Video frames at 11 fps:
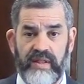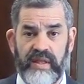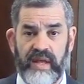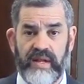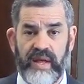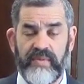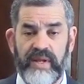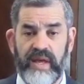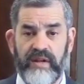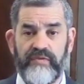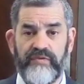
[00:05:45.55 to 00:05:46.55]
that
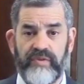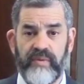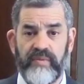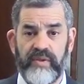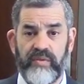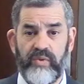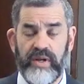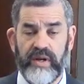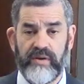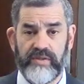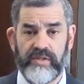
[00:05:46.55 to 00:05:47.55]
emanated from the
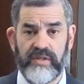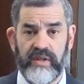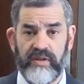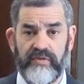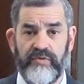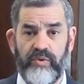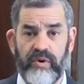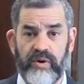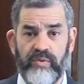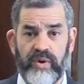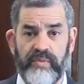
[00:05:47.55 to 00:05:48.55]
widows of
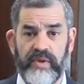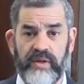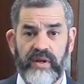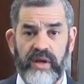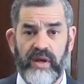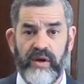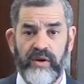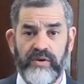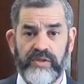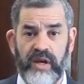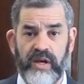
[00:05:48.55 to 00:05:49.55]
4 women
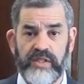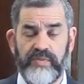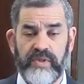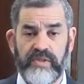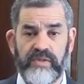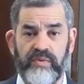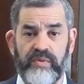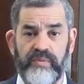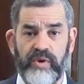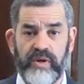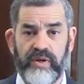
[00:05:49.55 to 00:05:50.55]
whose husbands were
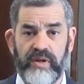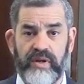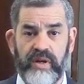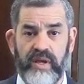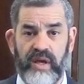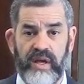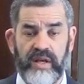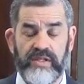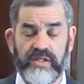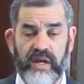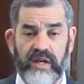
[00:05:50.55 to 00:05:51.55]
murdered
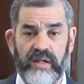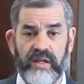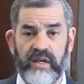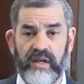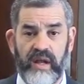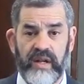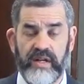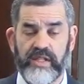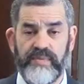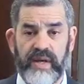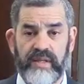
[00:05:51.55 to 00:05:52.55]
suddenly,
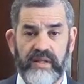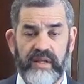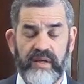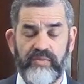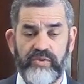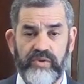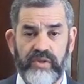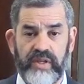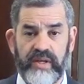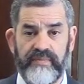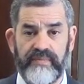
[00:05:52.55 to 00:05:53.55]
unexpectedly, and
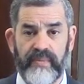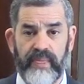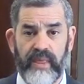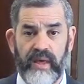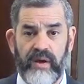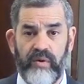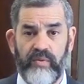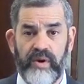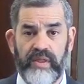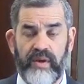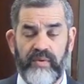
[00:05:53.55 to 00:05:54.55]
brutally,
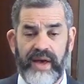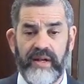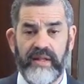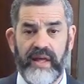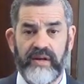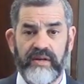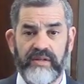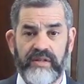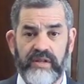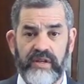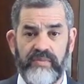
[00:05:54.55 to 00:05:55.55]
where they write a letter
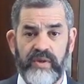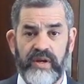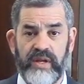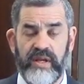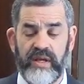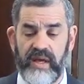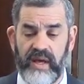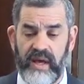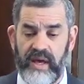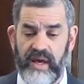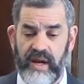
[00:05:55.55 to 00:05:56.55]
to the community,
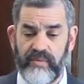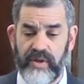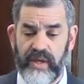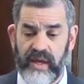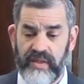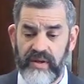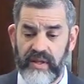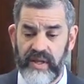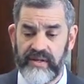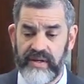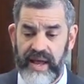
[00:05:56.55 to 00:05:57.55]
and I'm looking at their
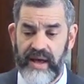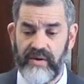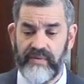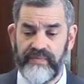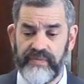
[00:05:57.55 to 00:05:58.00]
letter now,